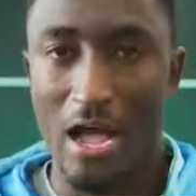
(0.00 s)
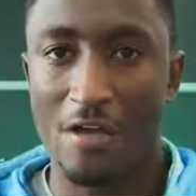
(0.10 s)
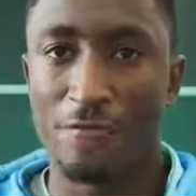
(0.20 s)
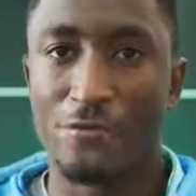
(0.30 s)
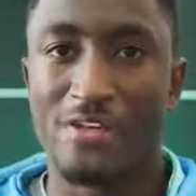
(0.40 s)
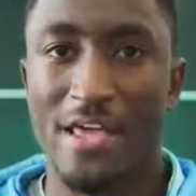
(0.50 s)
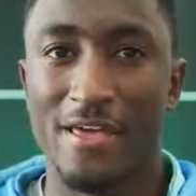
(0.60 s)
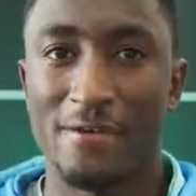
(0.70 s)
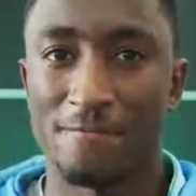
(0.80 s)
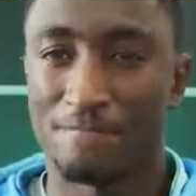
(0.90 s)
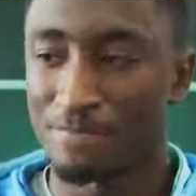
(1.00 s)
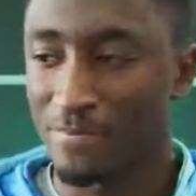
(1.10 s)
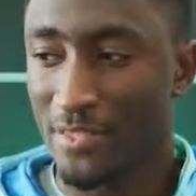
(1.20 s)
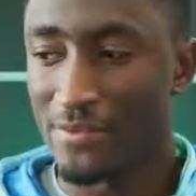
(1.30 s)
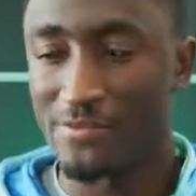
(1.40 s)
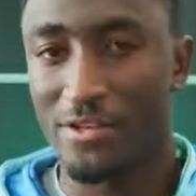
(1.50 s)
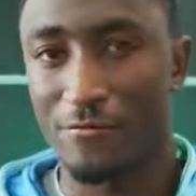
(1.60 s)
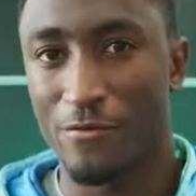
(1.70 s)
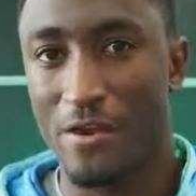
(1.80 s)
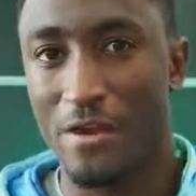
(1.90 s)
iPhone 10 is
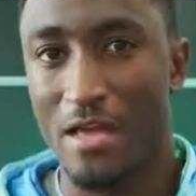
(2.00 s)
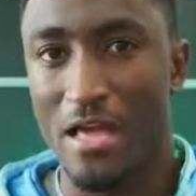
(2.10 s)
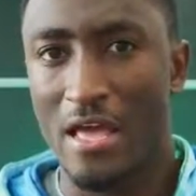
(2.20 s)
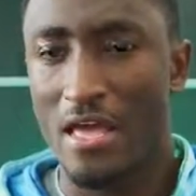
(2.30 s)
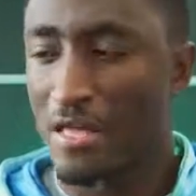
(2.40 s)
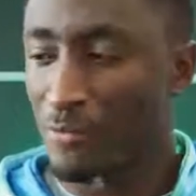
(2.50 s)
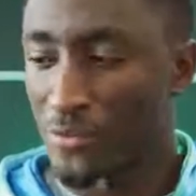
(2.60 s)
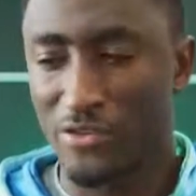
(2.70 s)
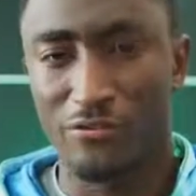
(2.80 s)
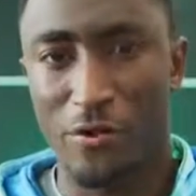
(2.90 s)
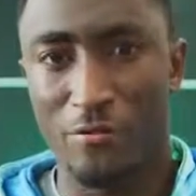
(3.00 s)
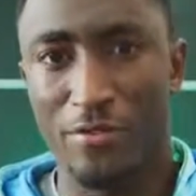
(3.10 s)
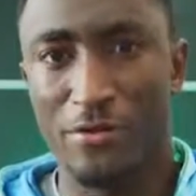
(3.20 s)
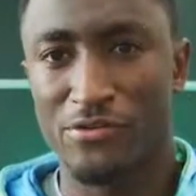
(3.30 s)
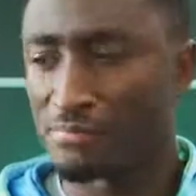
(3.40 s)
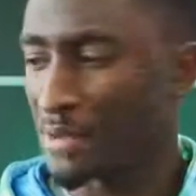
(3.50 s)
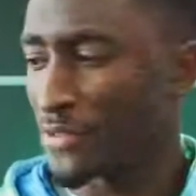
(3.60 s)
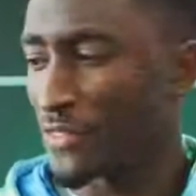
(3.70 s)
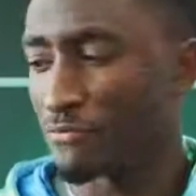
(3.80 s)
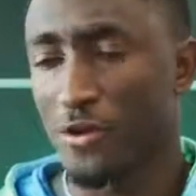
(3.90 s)
different. With this phone, there's
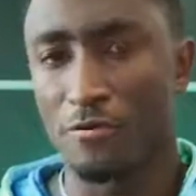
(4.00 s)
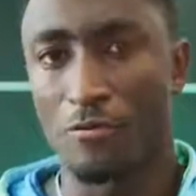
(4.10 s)
maybe 3 or